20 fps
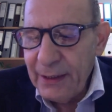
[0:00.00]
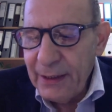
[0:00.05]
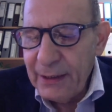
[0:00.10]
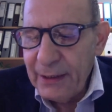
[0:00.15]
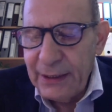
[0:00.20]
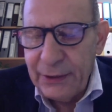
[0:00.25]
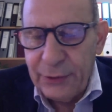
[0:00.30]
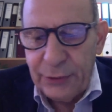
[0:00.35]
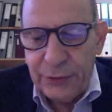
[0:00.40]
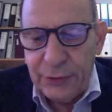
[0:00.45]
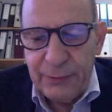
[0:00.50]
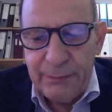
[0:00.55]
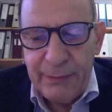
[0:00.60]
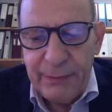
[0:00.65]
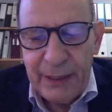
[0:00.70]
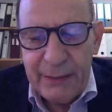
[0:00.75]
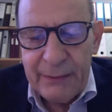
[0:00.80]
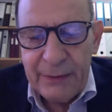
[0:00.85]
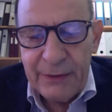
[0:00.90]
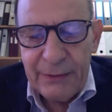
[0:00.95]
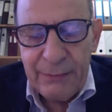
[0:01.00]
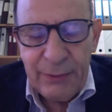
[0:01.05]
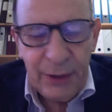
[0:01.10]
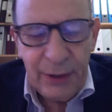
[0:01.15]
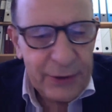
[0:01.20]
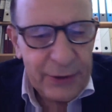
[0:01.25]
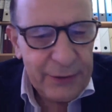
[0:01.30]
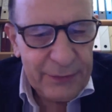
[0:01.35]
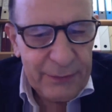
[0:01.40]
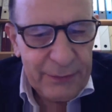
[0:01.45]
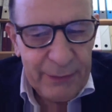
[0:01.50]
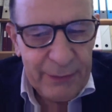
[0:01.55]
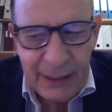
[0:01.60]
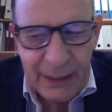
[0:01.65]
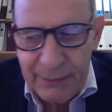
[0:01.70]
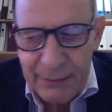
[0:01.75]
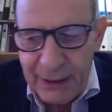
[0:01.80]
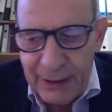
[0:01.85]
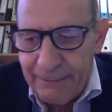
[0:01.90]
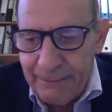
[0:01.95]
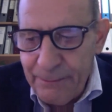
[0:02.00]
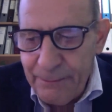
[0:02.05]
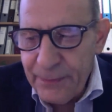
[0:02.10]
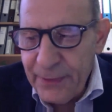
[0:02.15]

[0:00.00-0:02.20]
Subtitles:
into the blood baby.